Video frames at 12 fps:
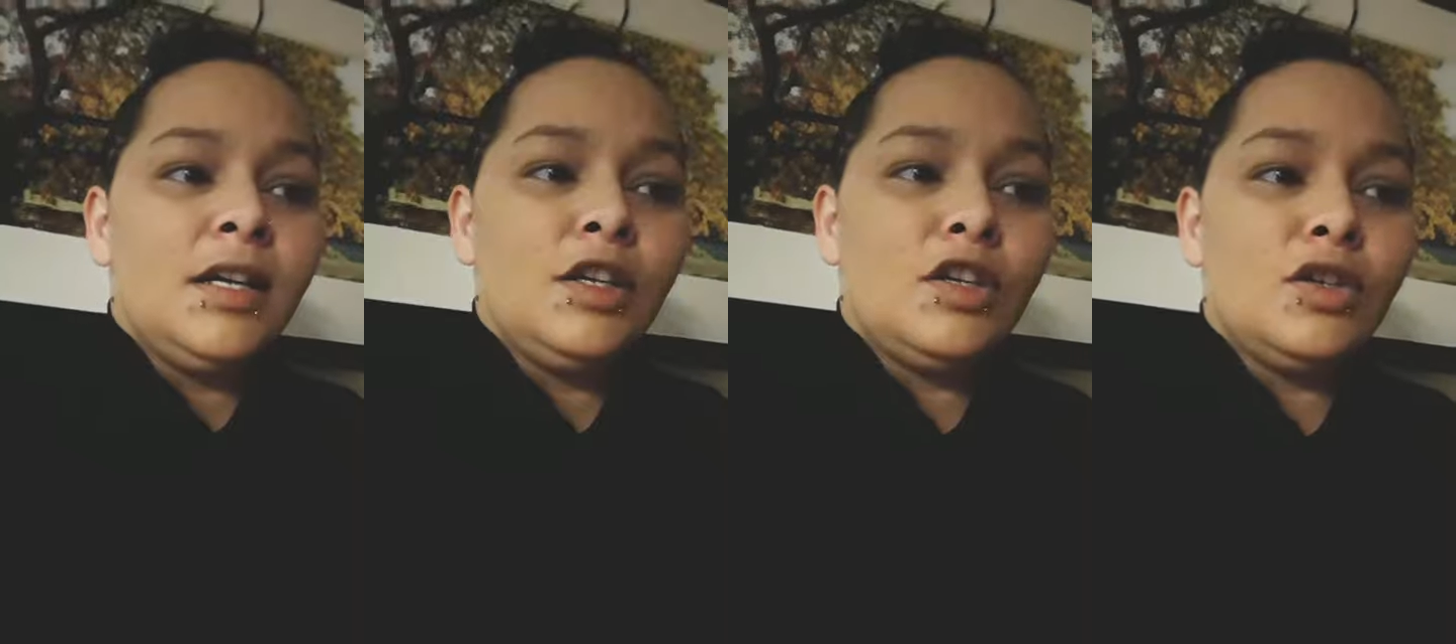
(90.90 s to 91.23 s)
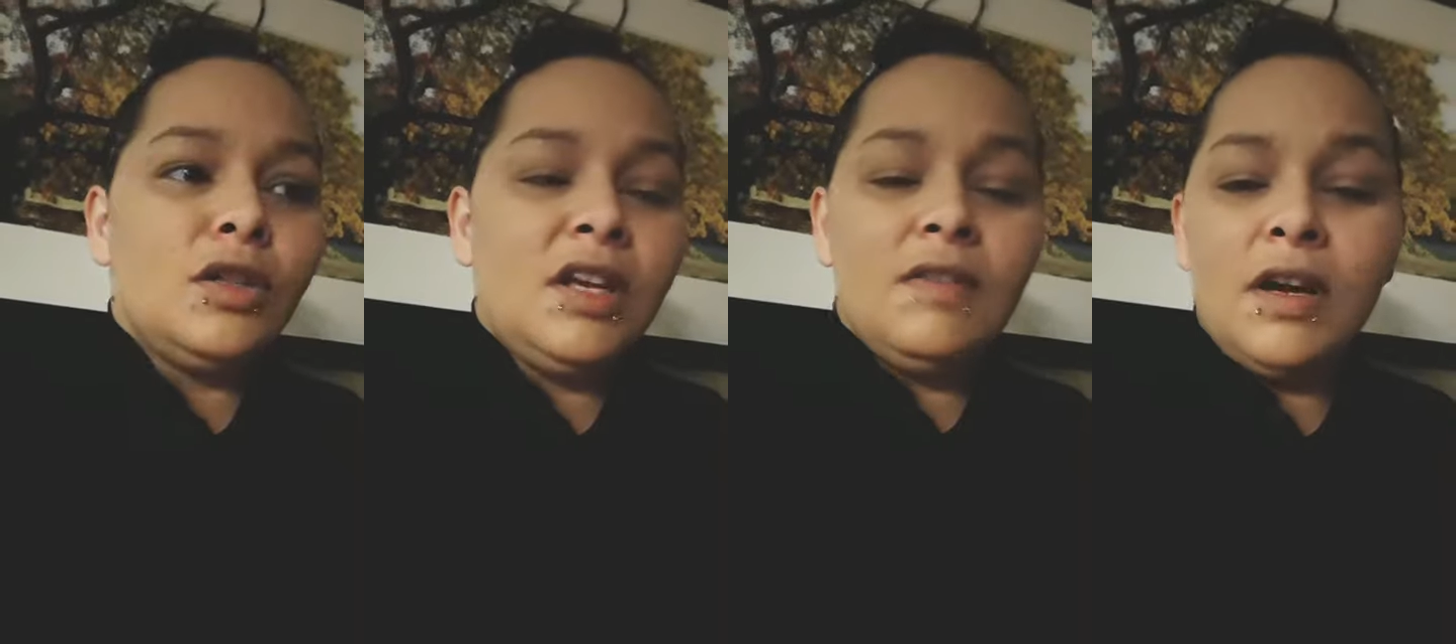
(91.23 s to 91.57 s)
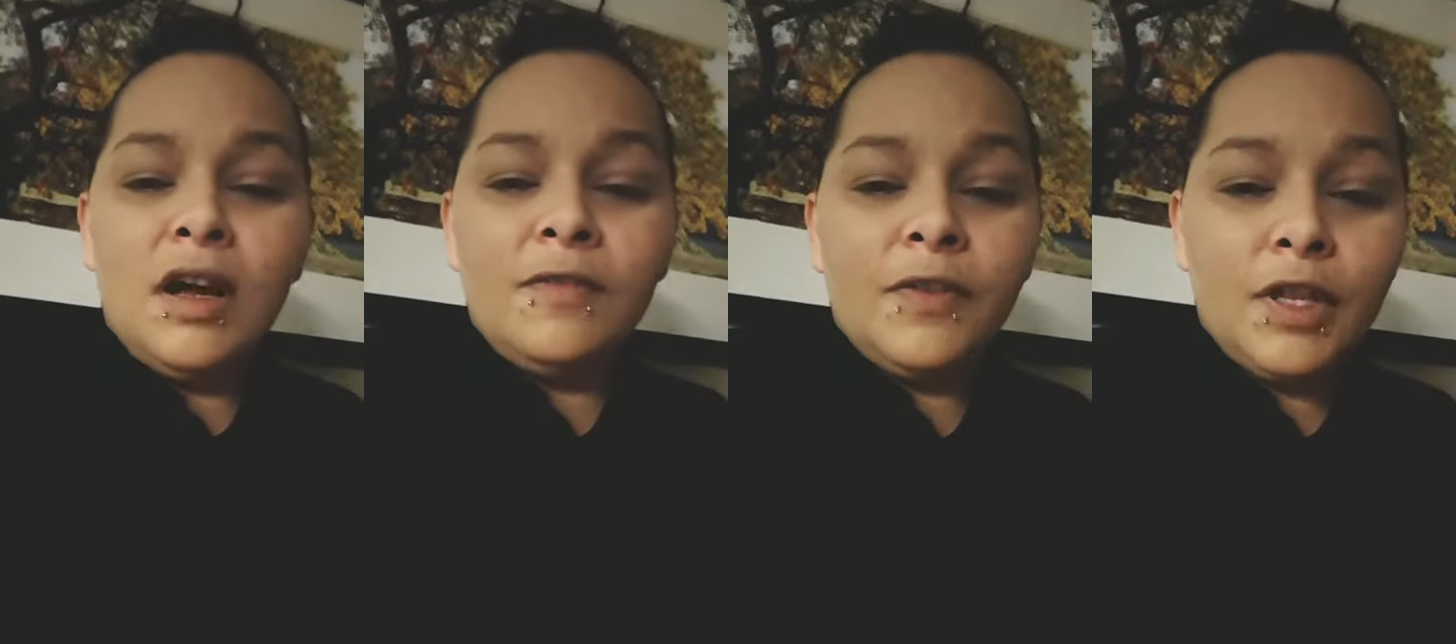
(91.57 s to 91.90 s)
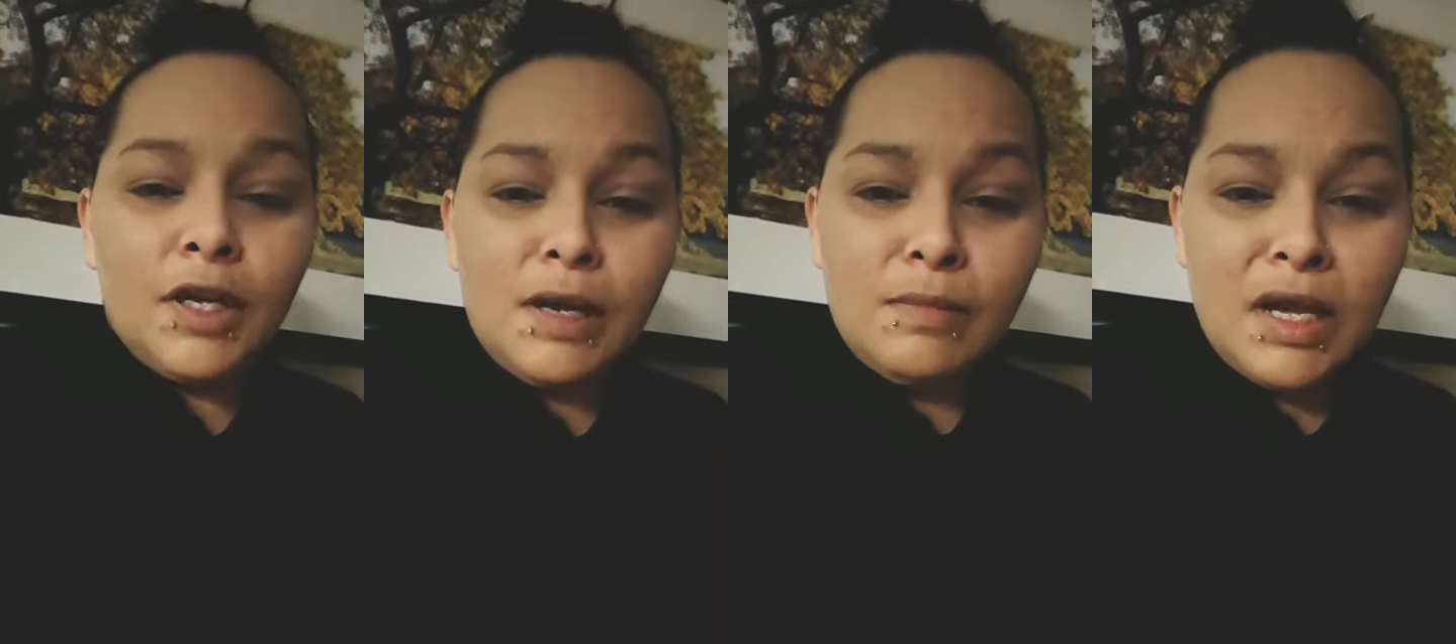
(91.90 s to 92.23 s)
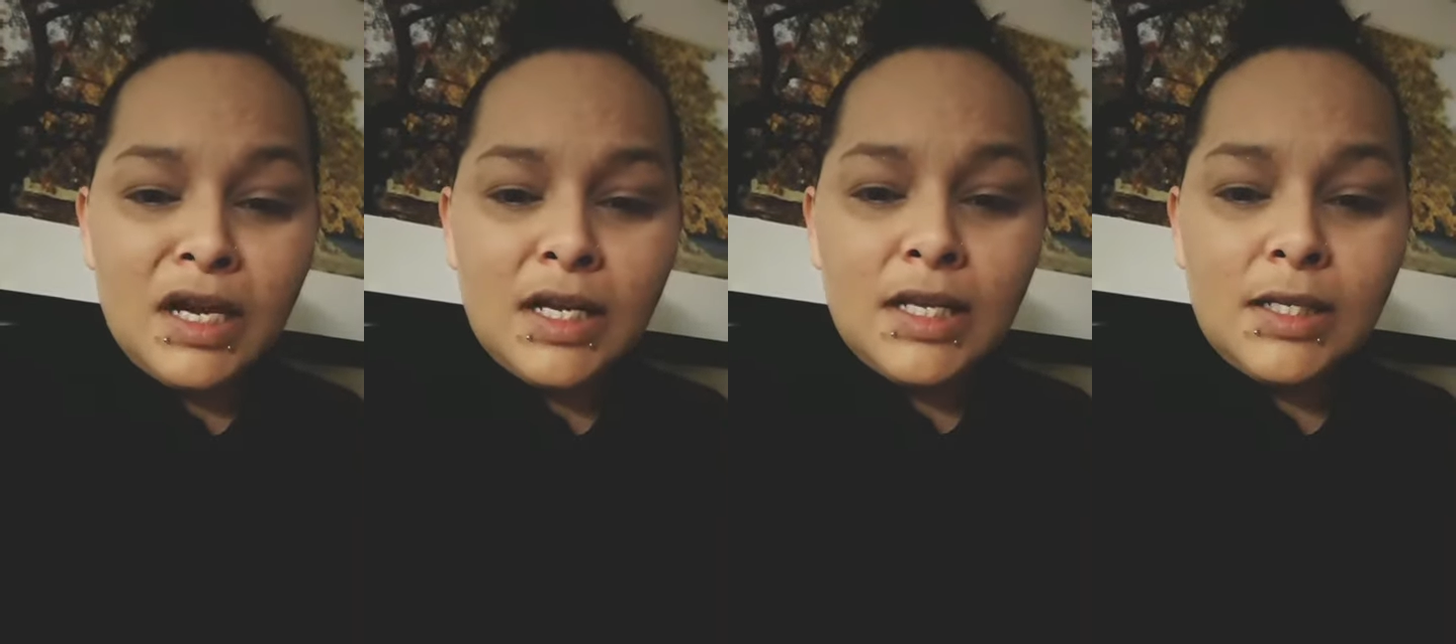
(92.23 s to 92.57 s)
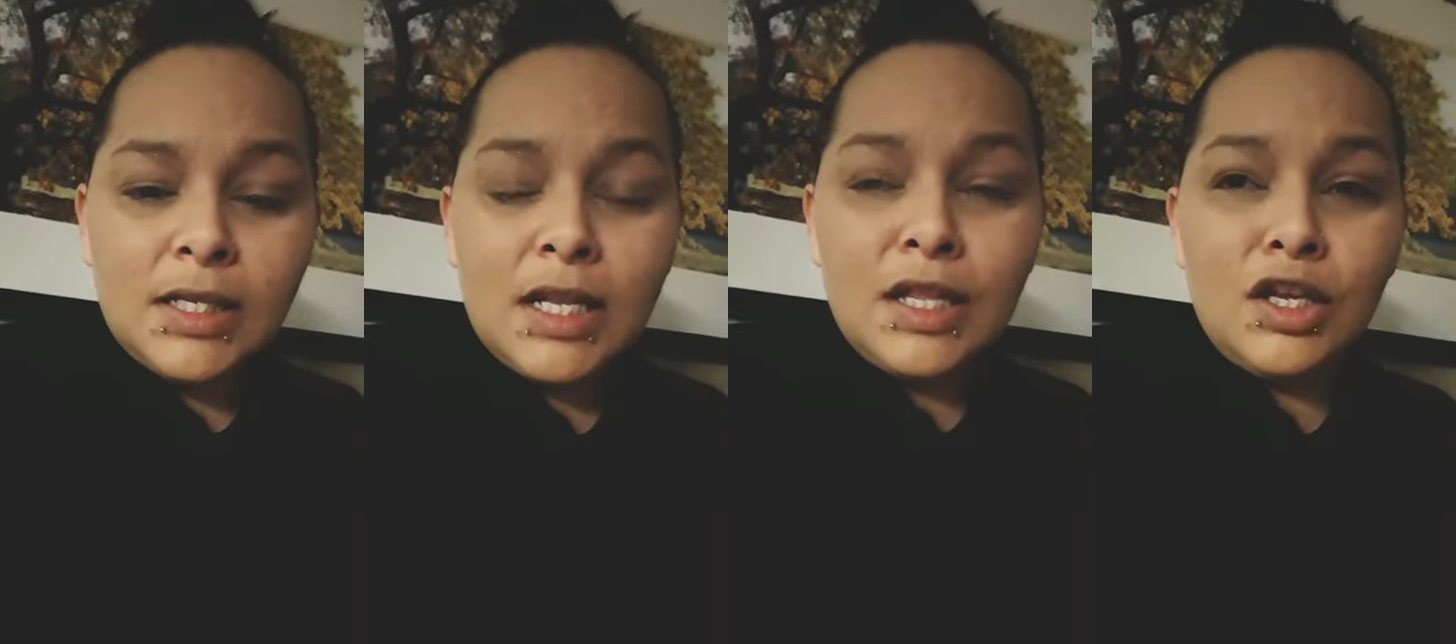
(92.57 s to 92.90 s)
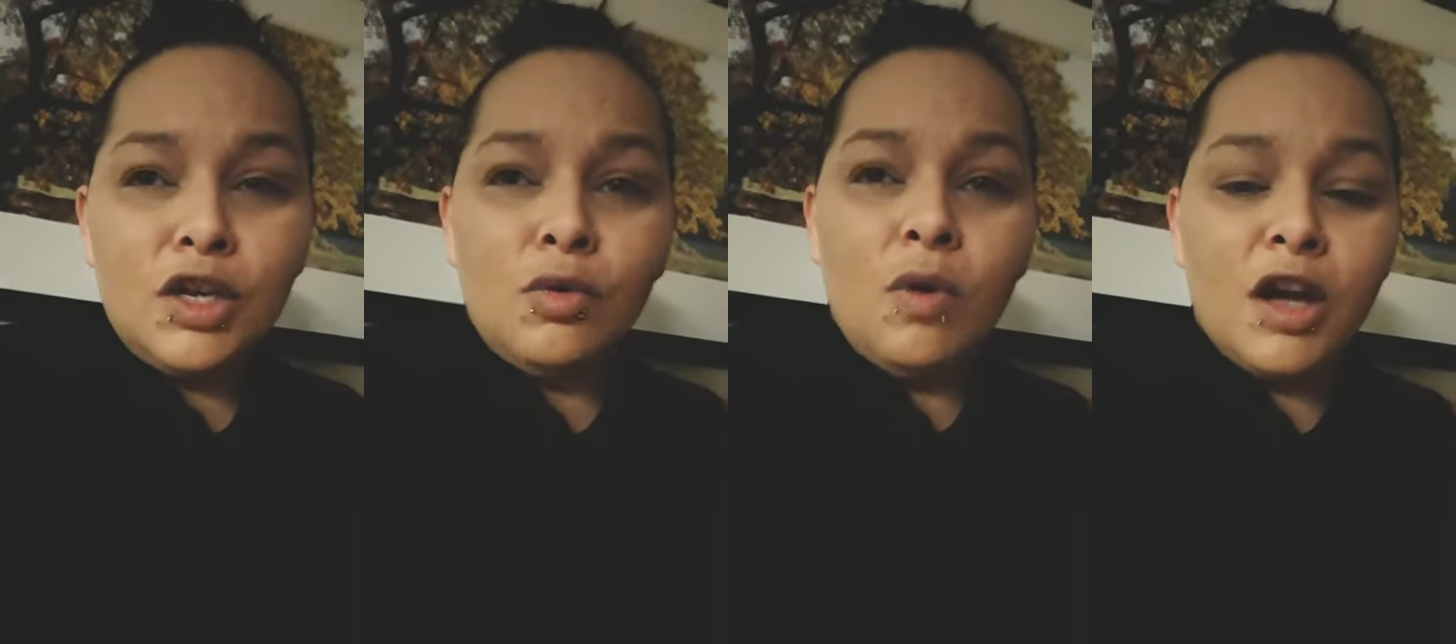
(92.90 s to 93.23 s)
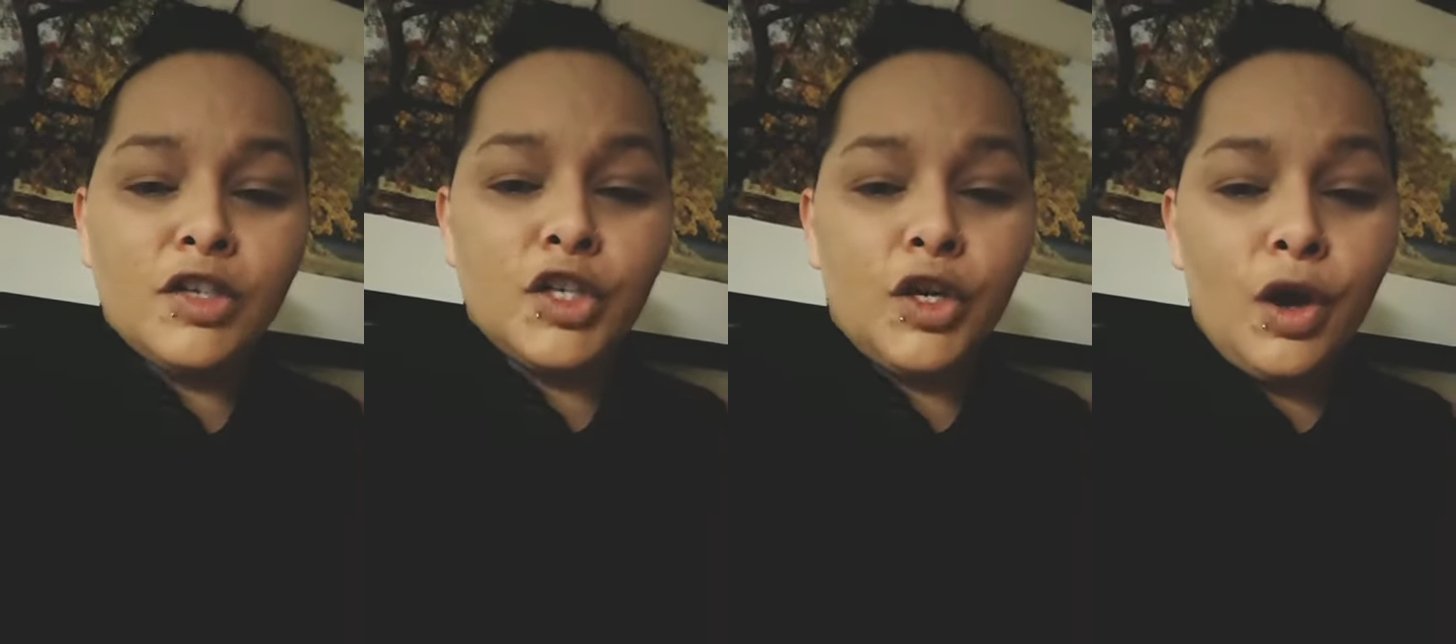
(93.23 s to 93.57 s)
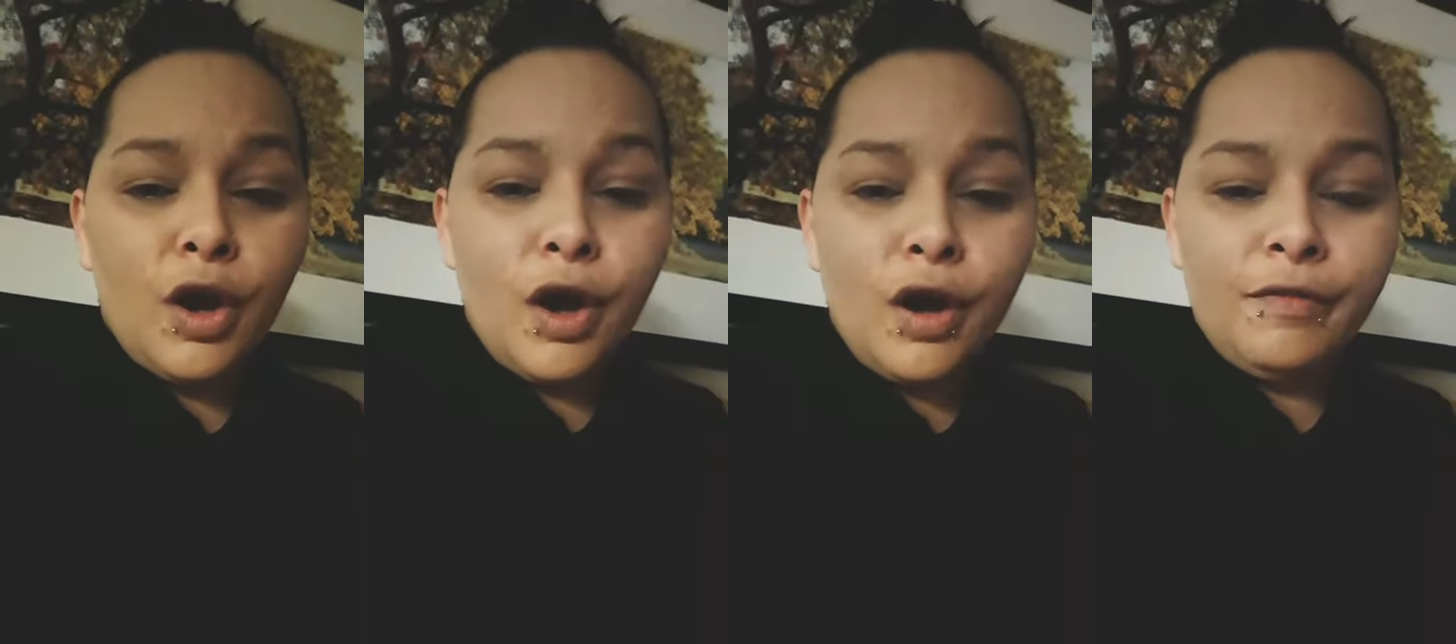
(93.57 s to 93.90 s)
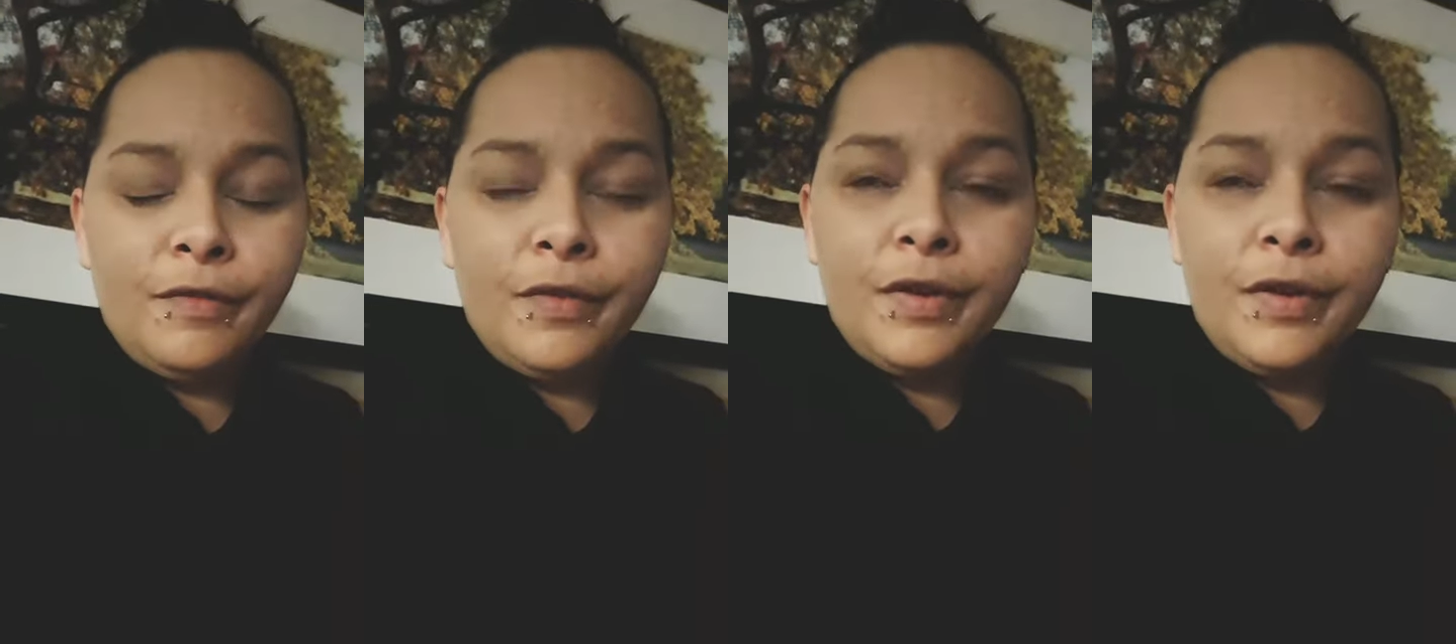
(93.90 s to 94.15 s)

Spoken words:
You leave it on for 30 minutes and then you wash it off.